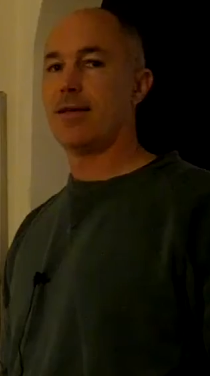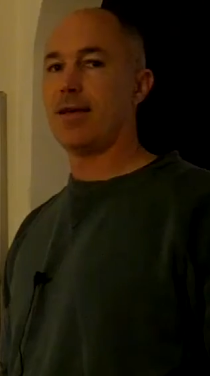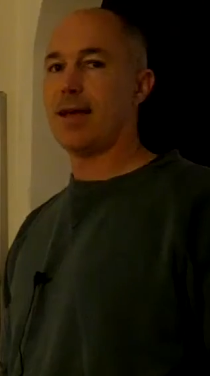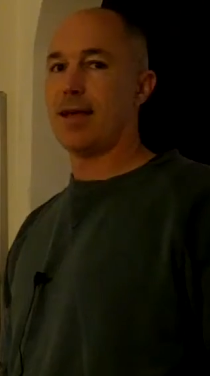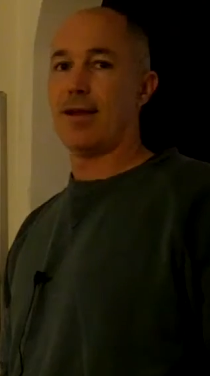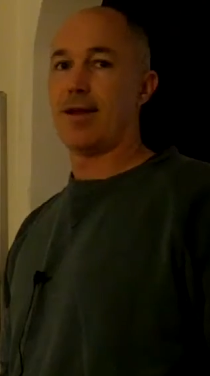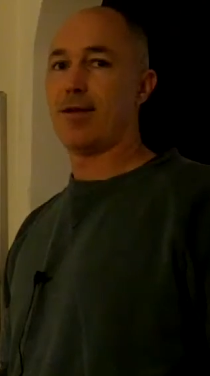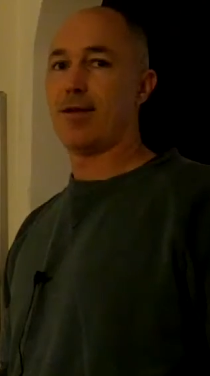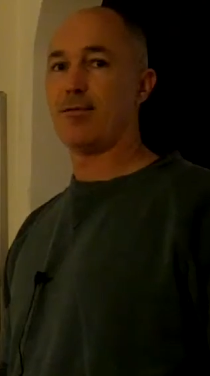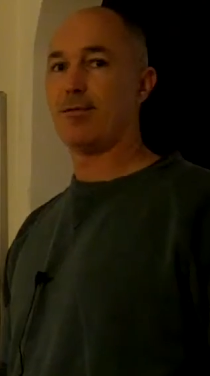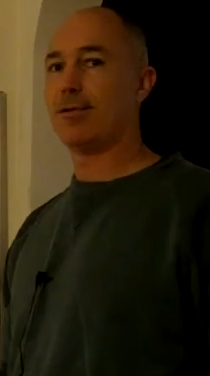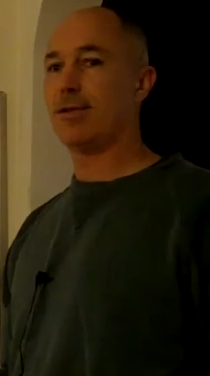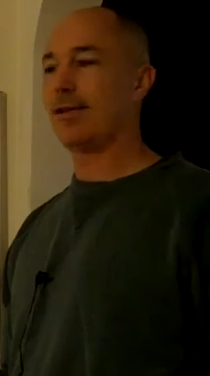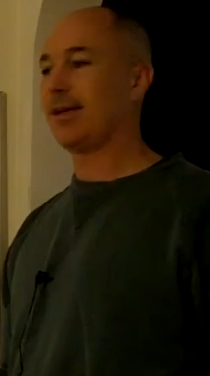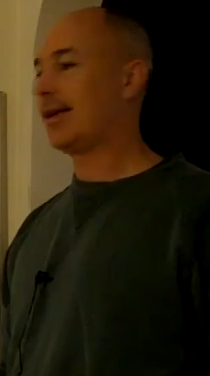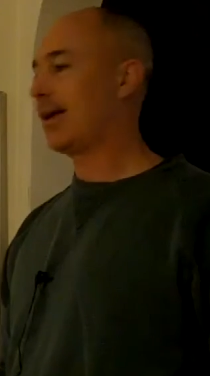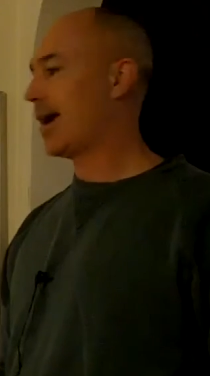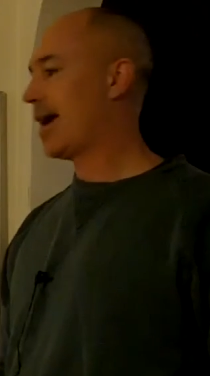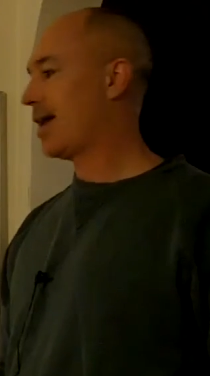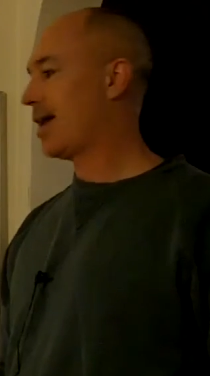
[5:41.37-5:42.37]
and
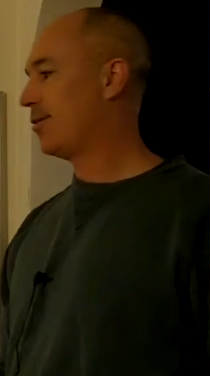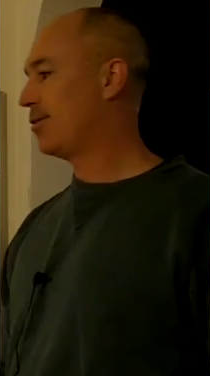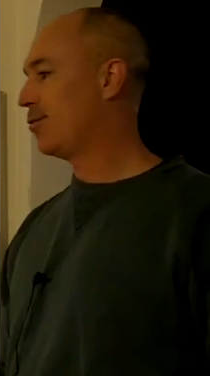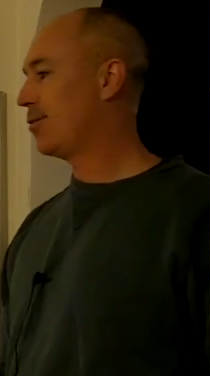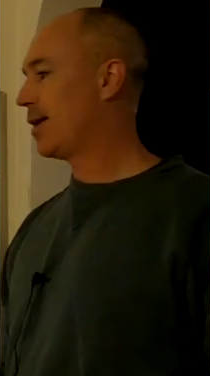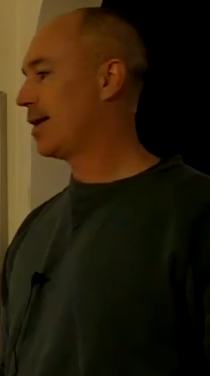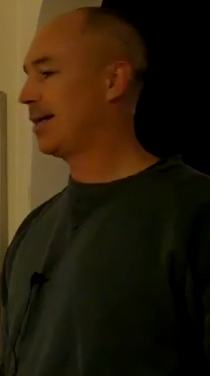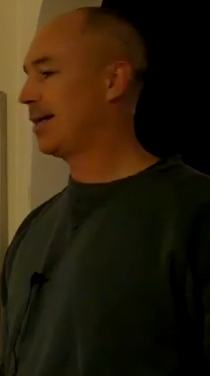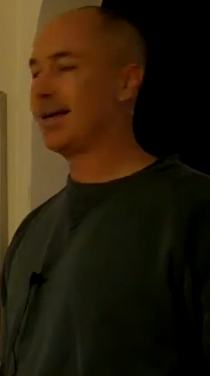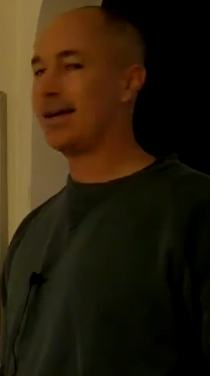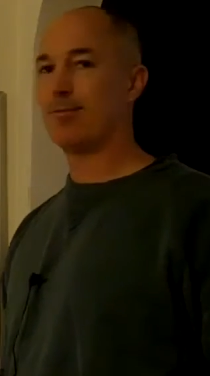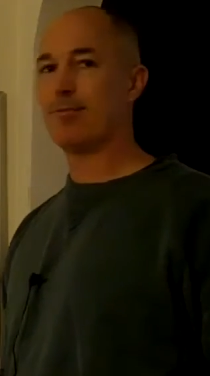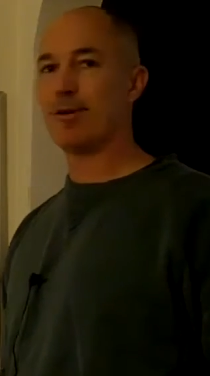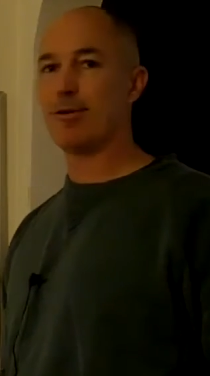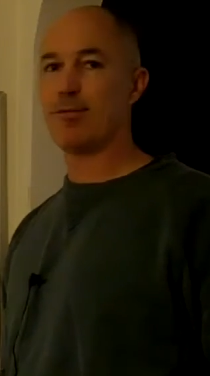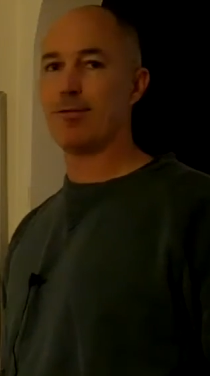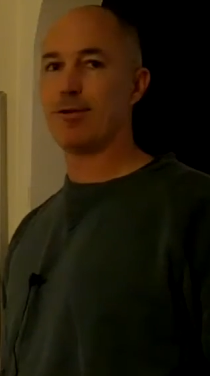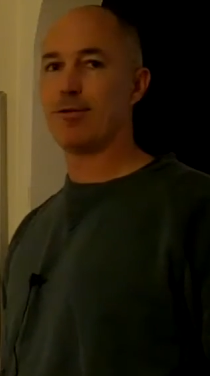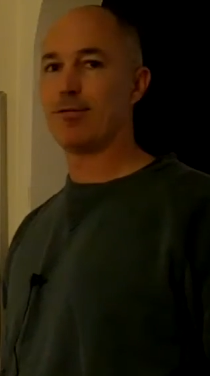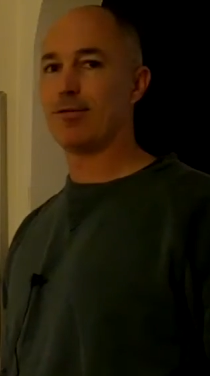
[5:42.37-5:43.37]
really had no idea
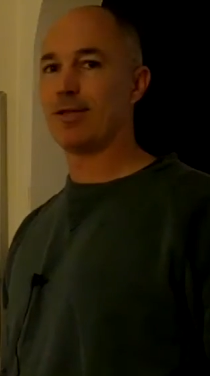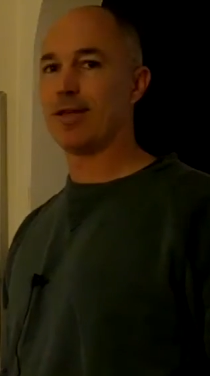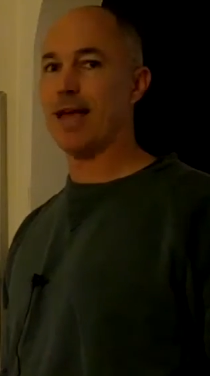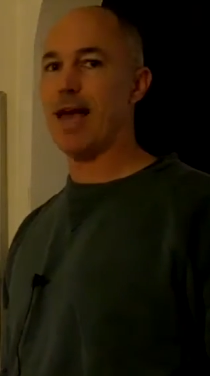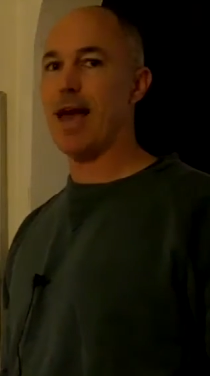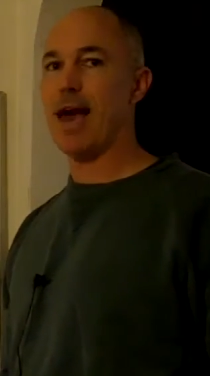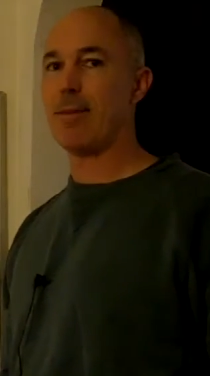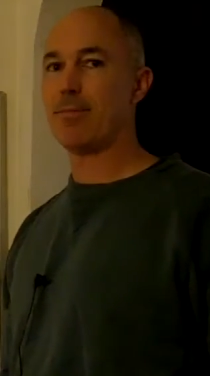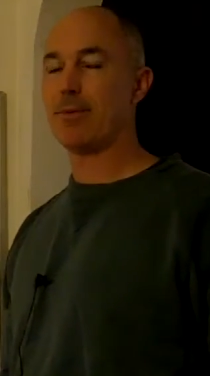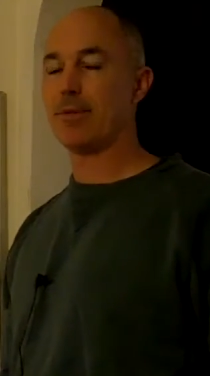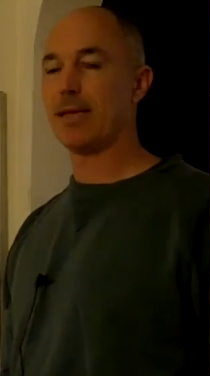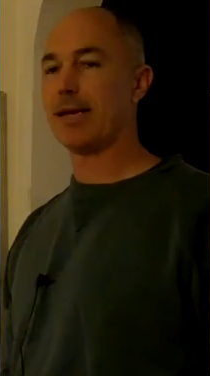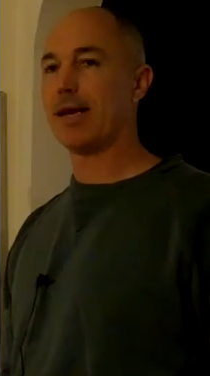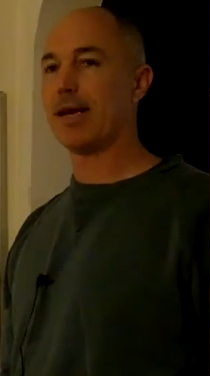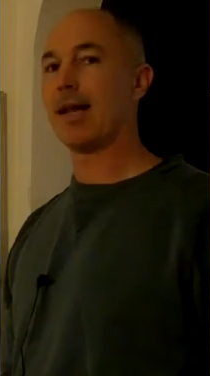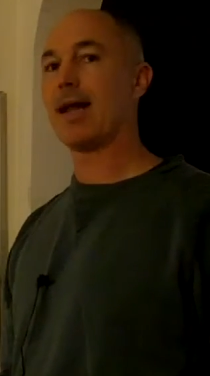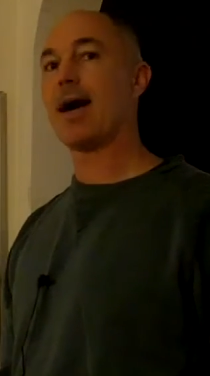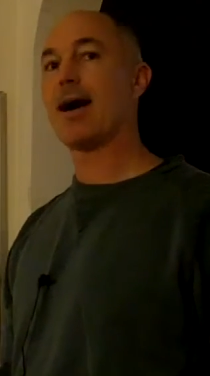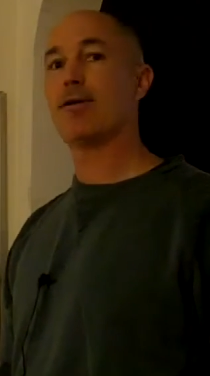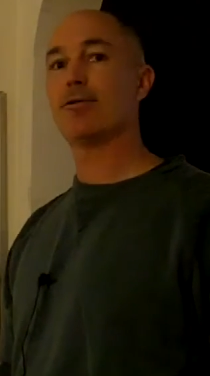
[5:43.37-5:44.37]
what really happened. They
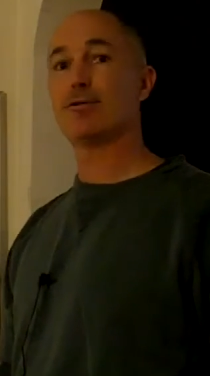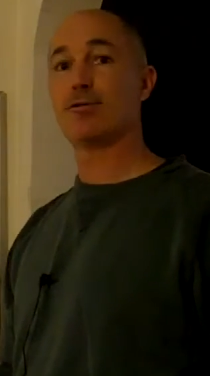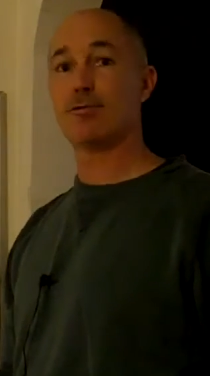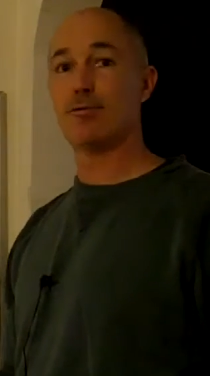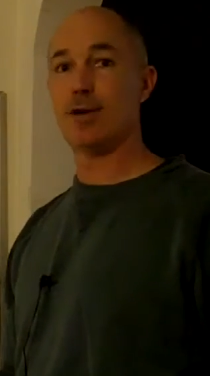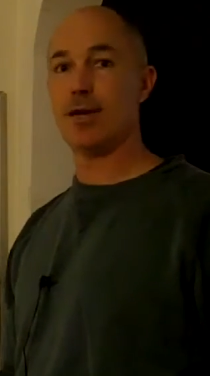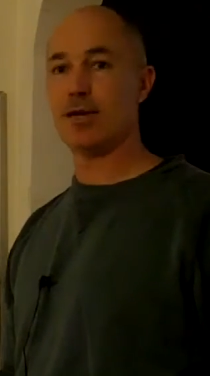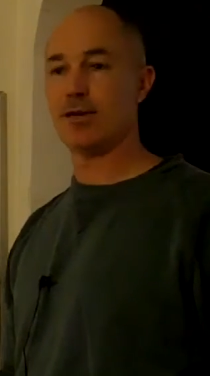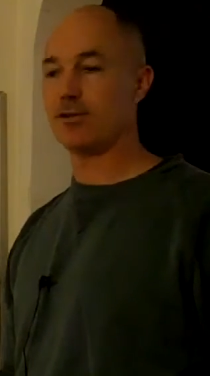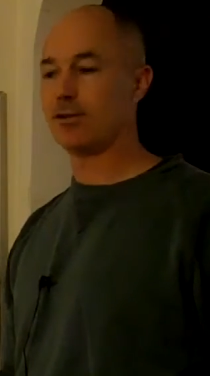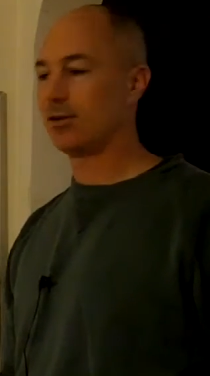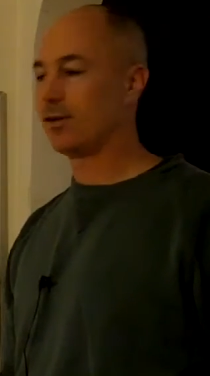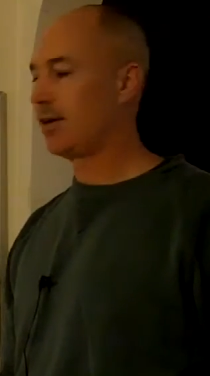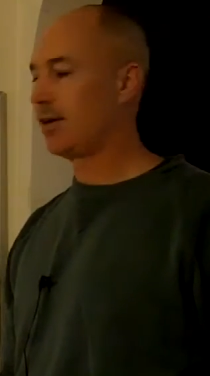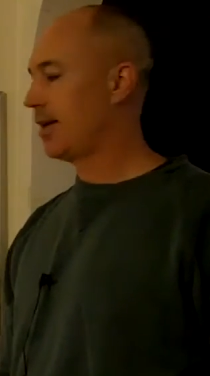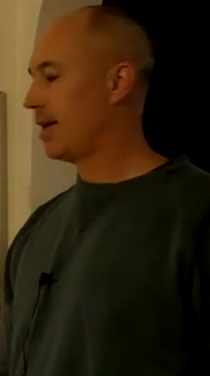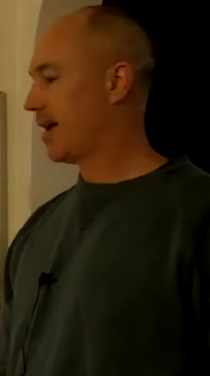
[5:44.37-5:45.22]
got house rich.